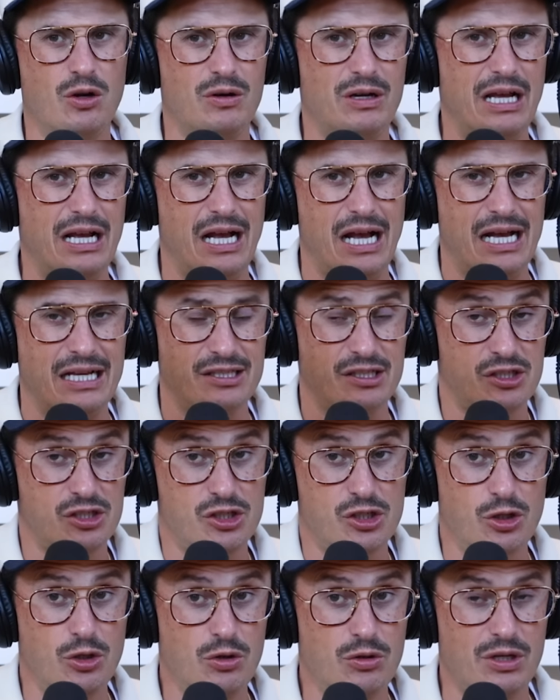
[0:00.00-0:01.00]
know,
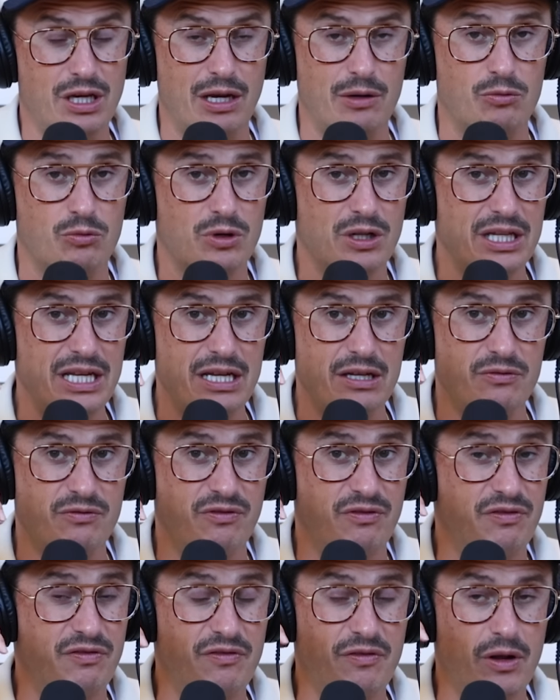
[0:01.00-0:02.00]
astute and really,
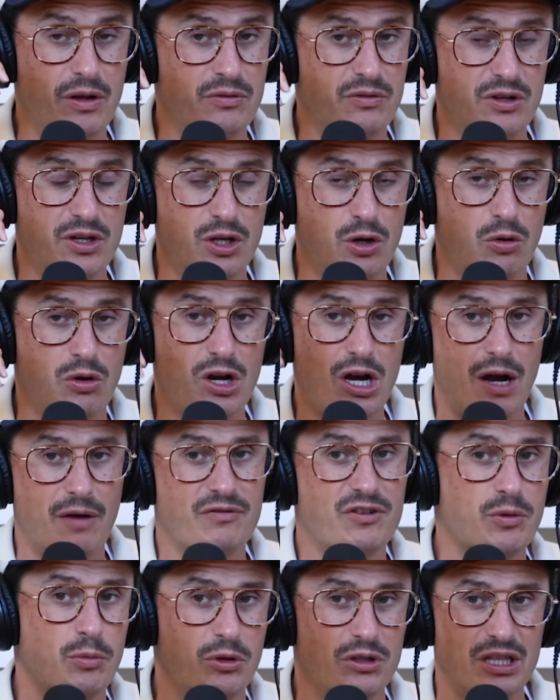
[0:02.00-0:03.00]
you know,
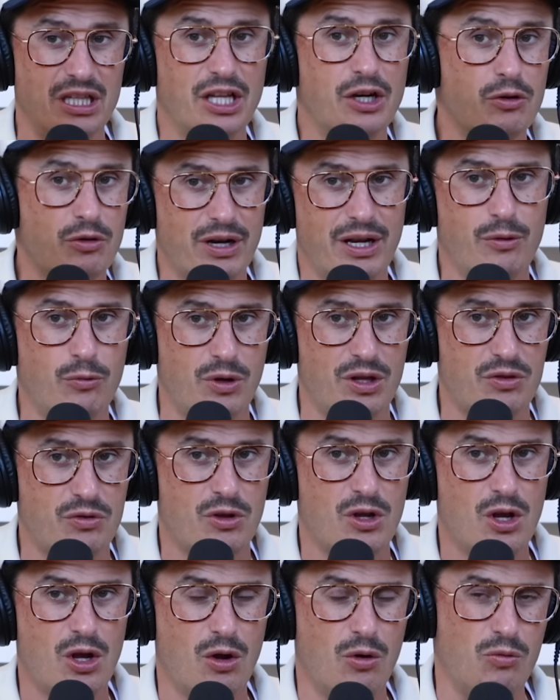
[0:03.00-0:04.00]
comfortable and literate
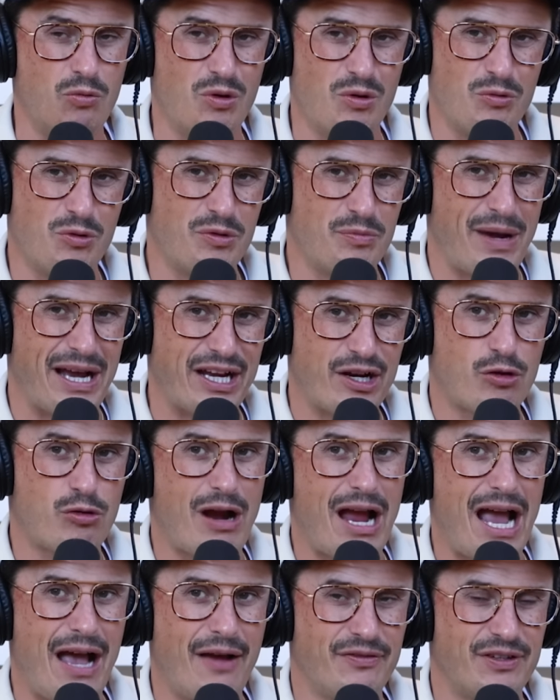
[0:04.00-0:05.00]
with with my
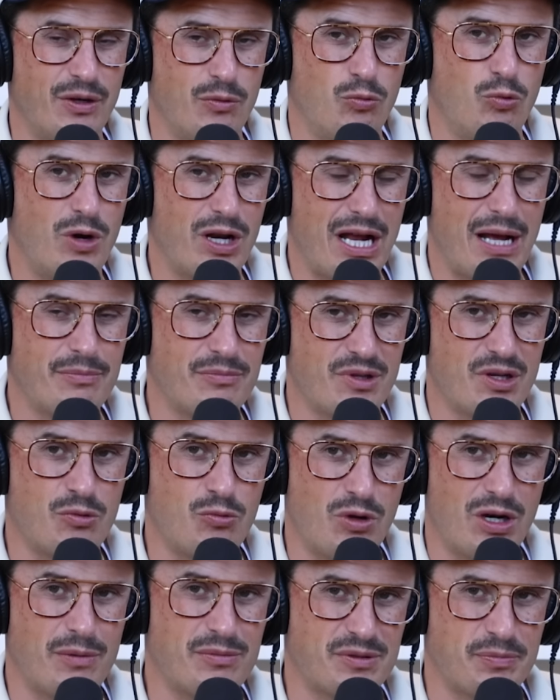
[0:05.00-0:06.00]
craft and what I'm
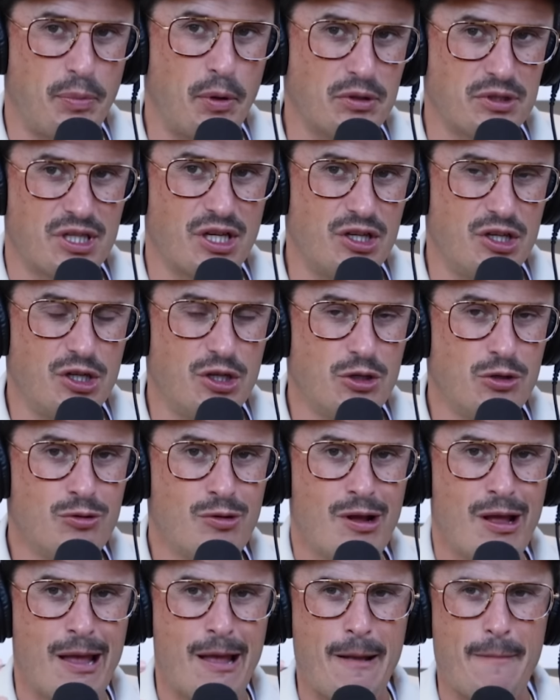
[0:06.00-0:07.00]
what I'm supposed to
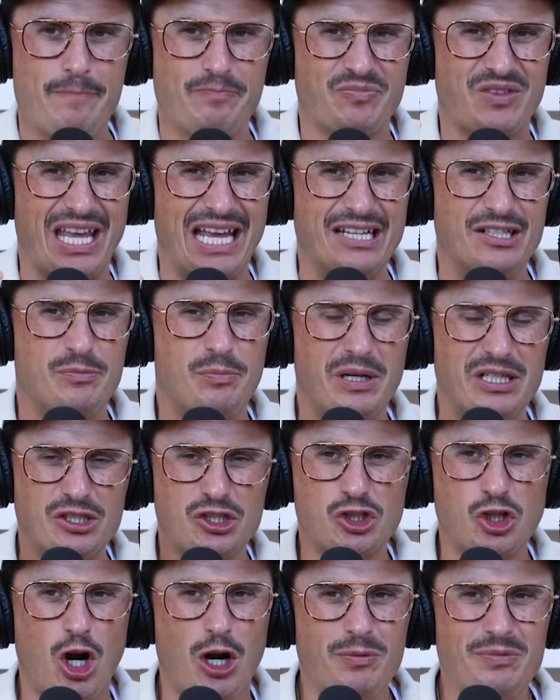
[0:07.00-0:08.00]
do. And but
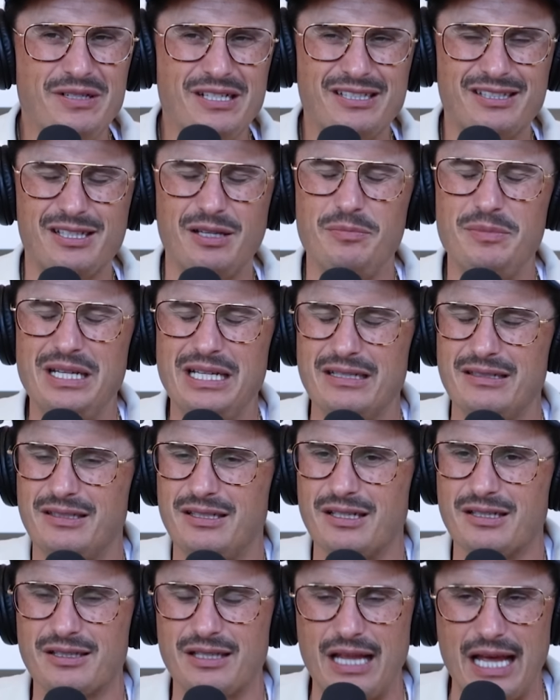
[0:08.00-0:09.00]
sharpness to me is
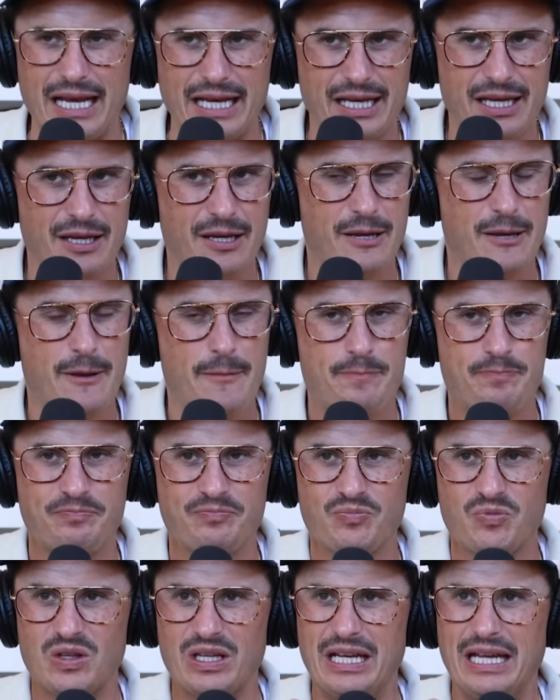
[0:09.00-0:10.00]
just like
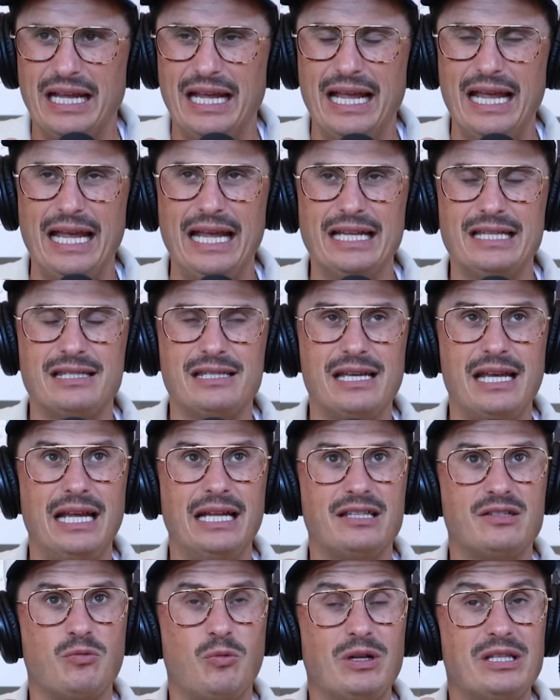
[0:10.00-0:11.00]
it's
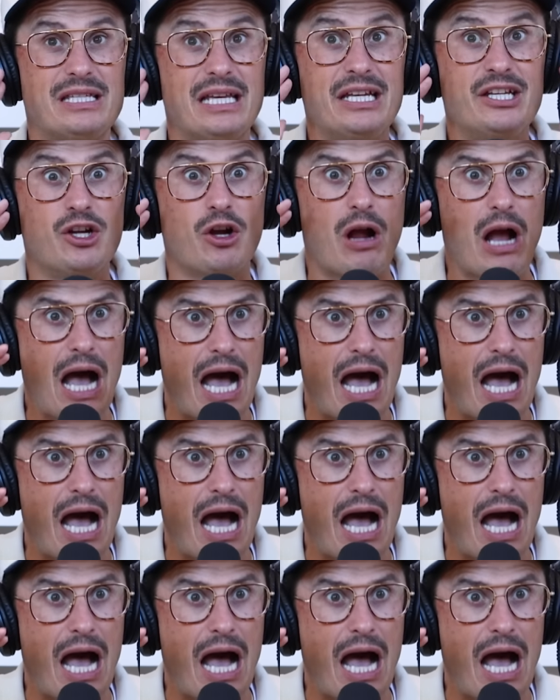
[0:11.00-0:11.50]
it's what's in your